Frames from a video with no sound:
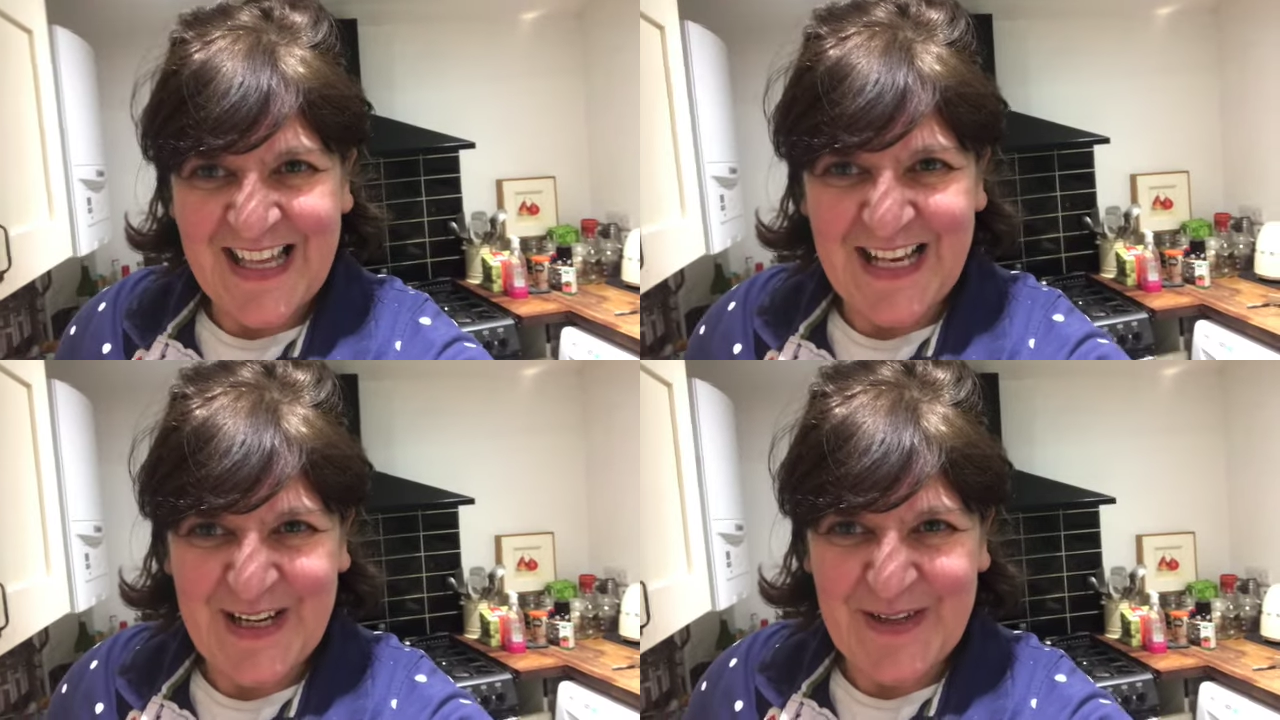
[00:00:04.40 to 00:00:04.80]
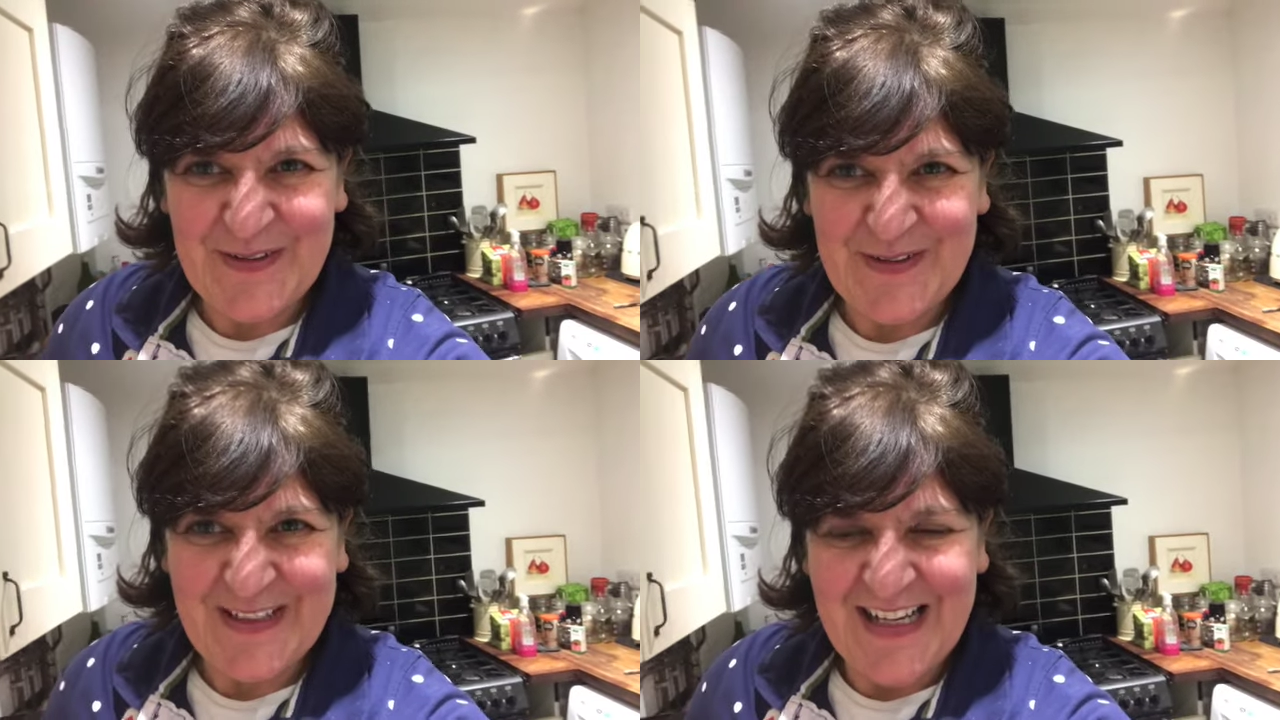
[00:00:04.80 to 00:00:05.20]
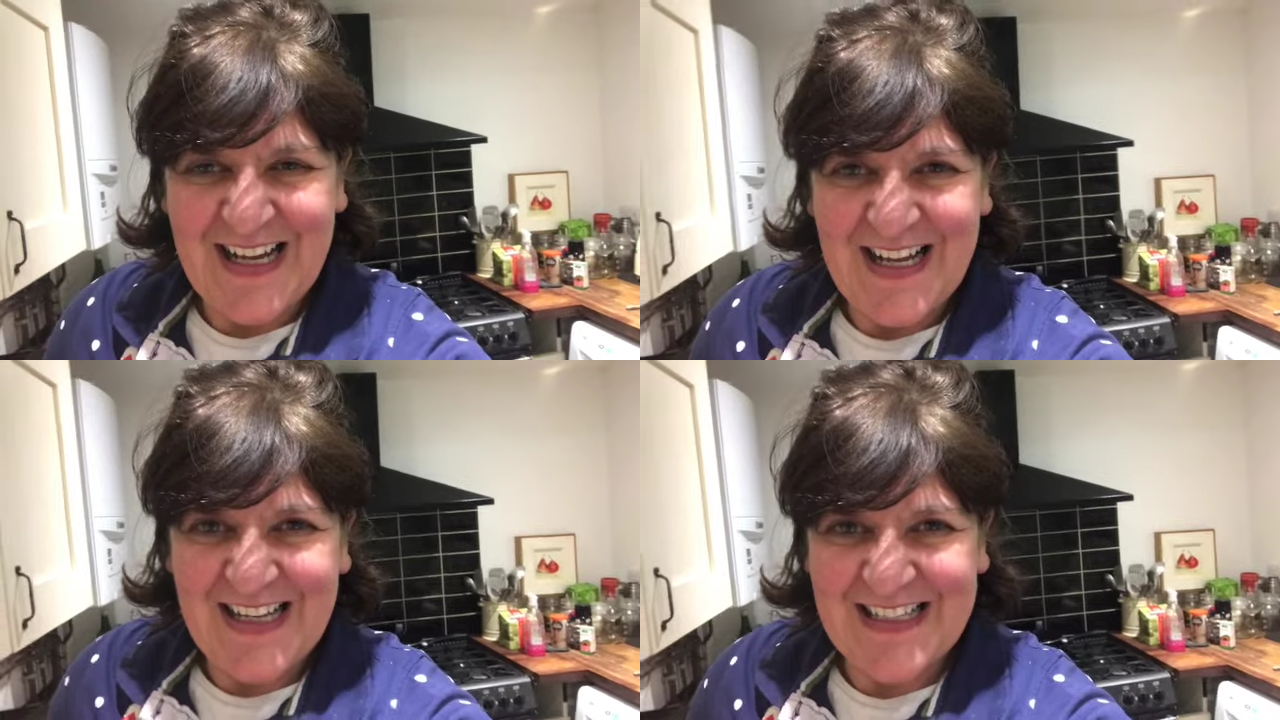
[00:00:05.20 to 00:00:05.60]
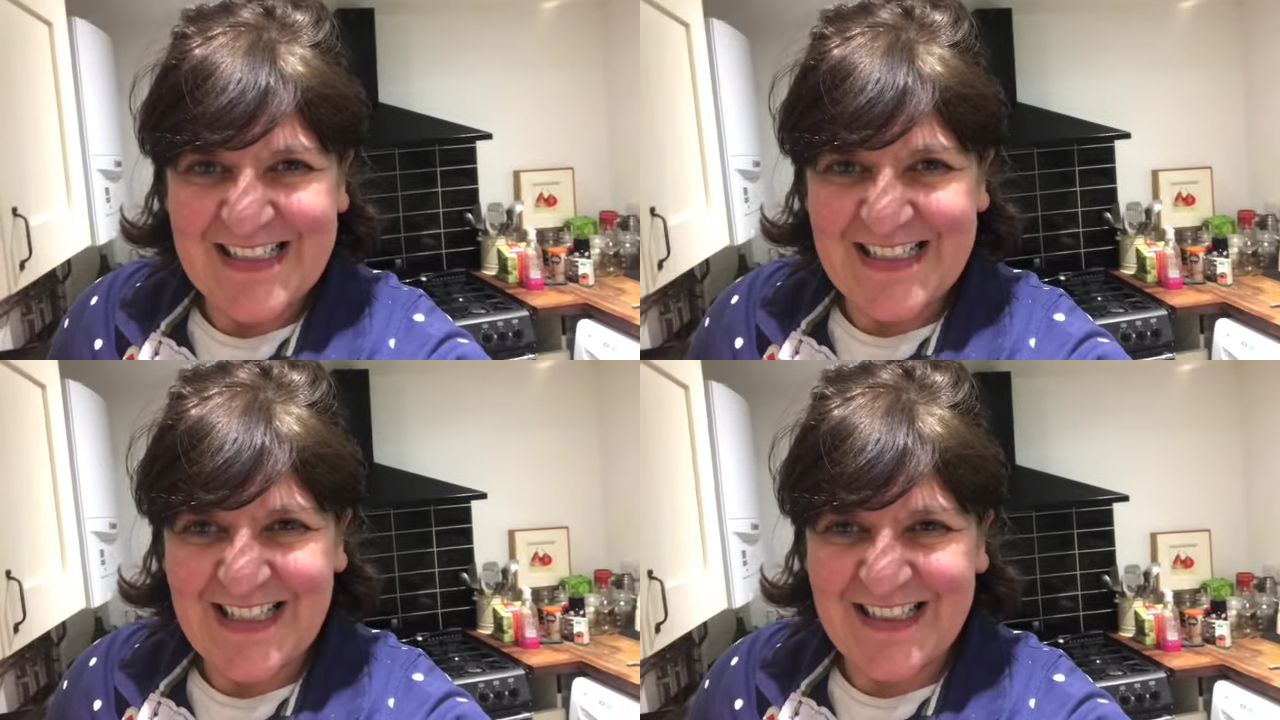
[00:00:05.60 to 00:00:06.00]
Hello.
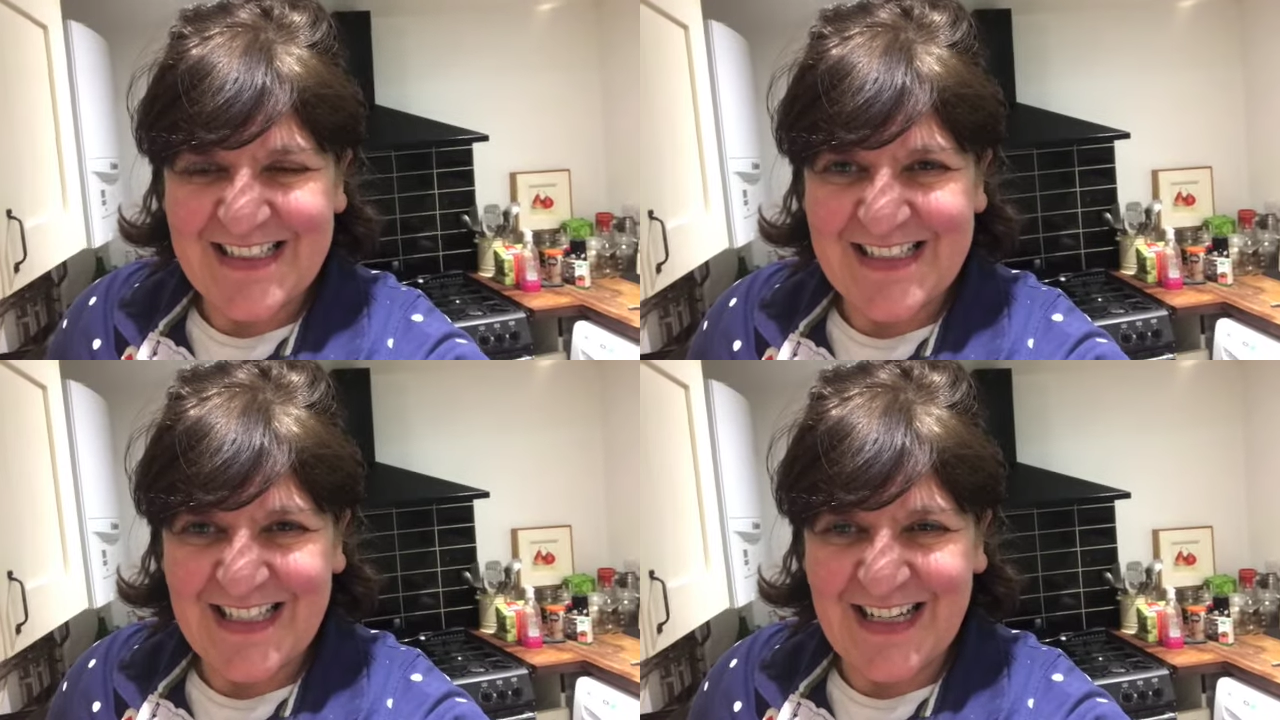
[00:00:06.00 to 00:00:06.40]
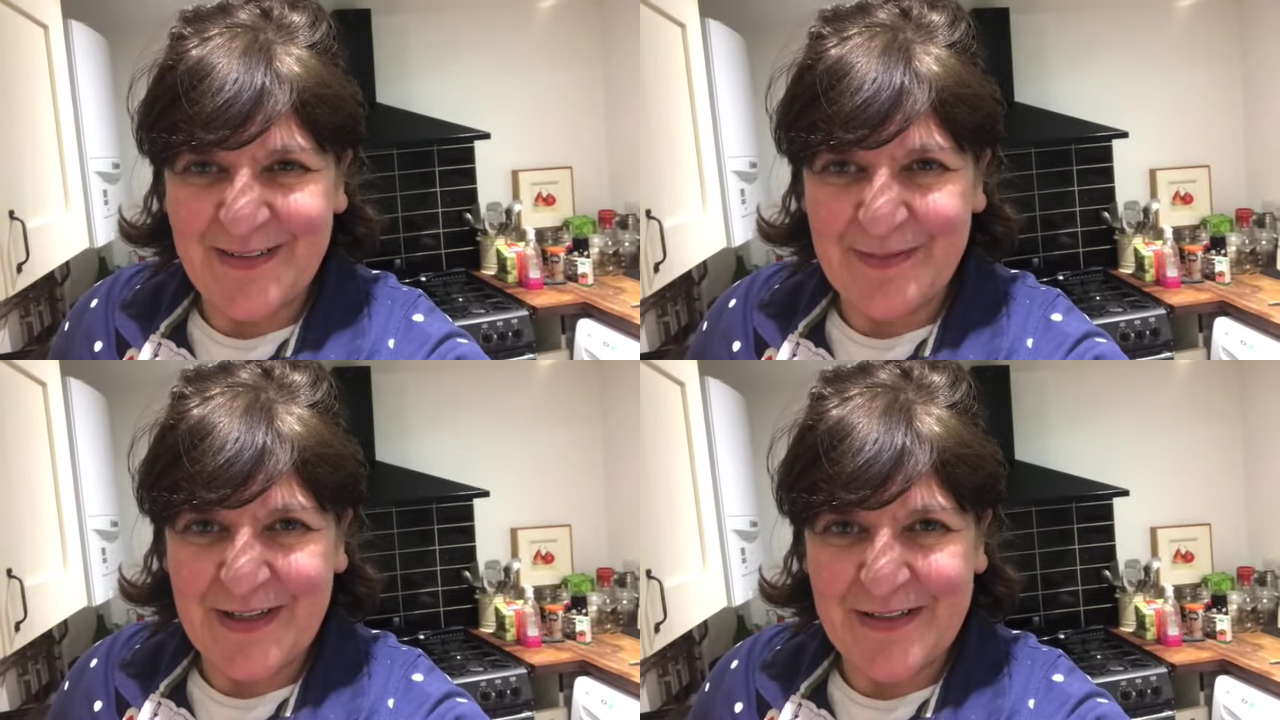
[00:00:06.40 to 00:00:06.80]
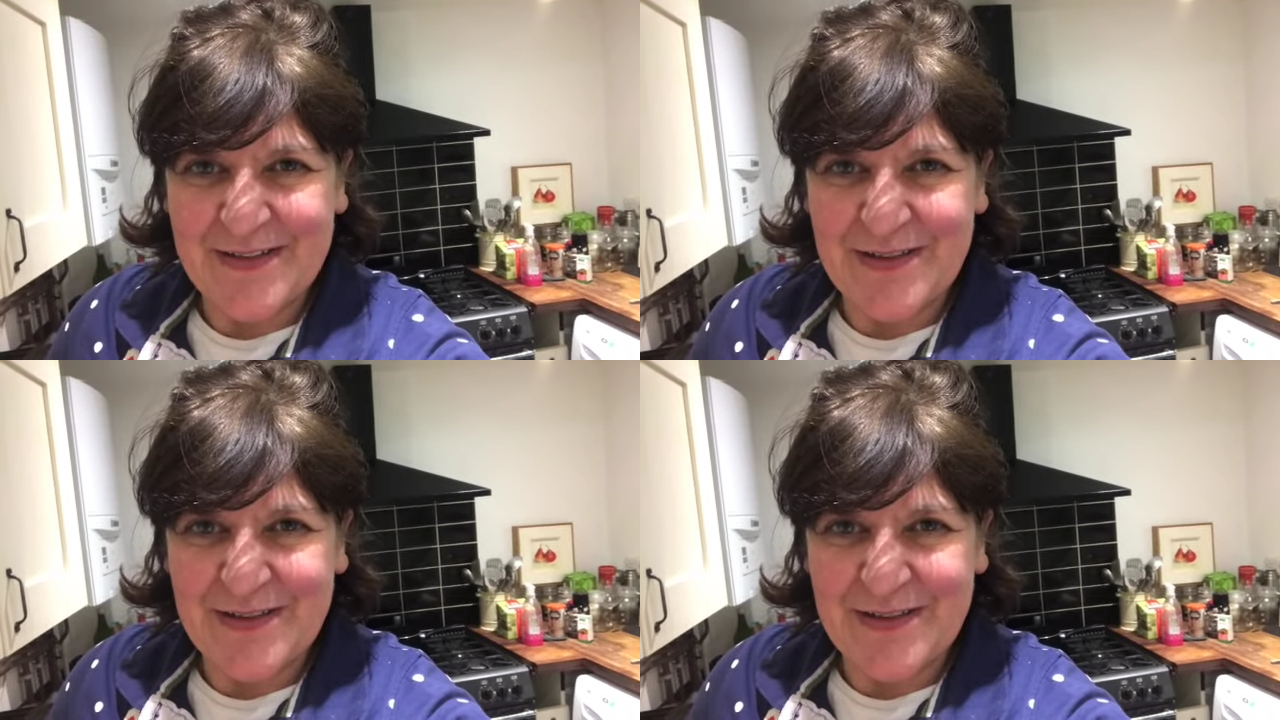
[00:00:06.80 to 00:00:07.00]
Tonight I'm going